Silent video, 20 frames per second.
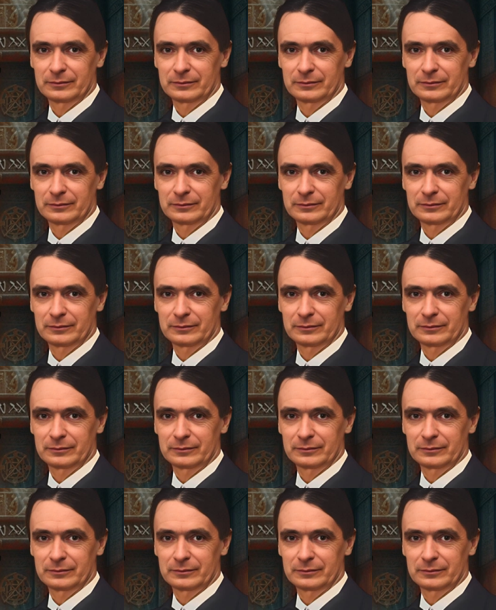
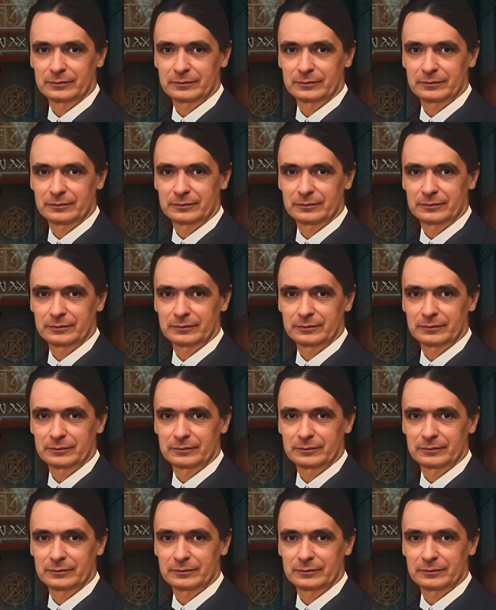
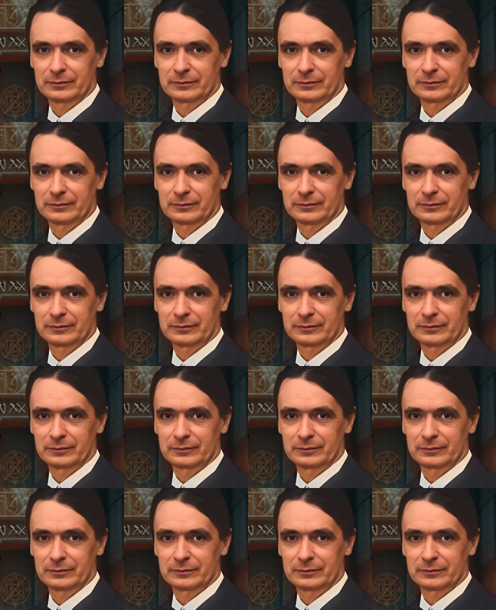
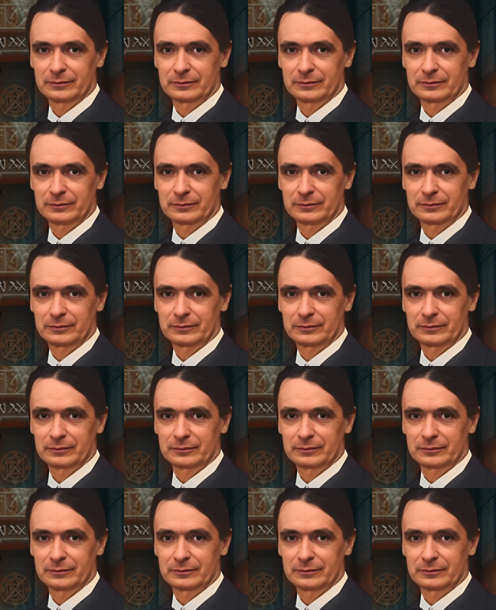
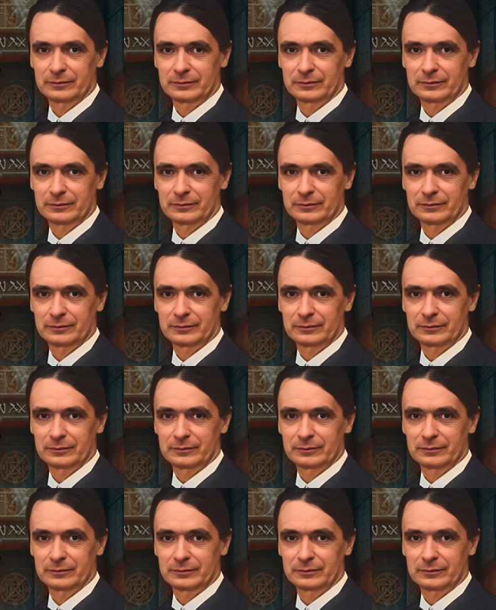[no speech]